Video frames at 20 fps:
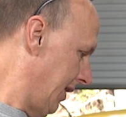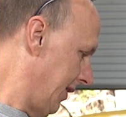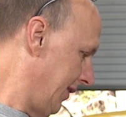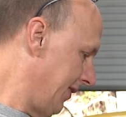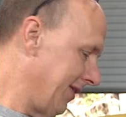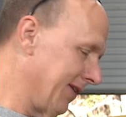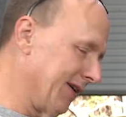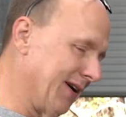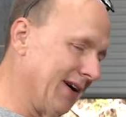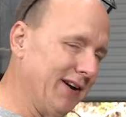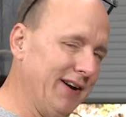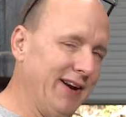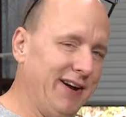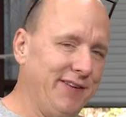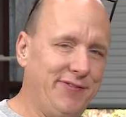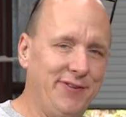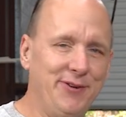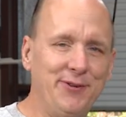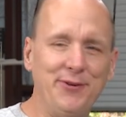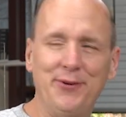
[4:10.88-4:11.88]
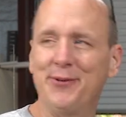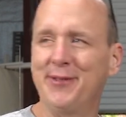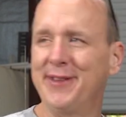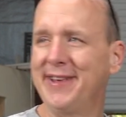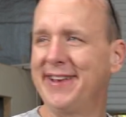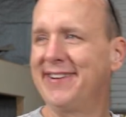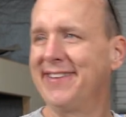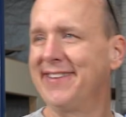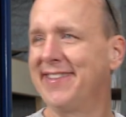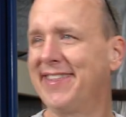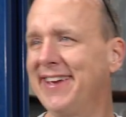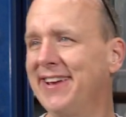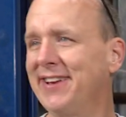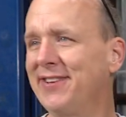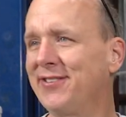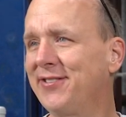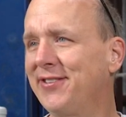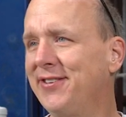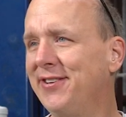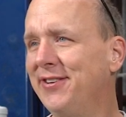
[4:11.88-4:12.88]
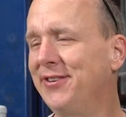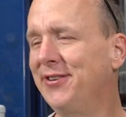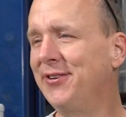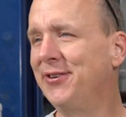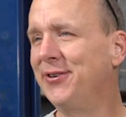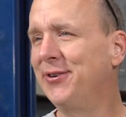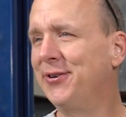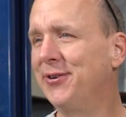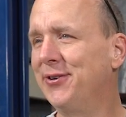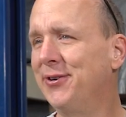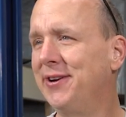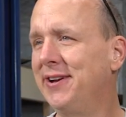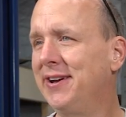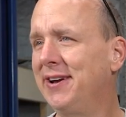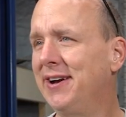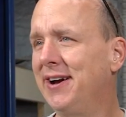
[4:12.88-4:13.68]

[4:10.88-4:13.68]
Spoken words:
There are a few little things to do.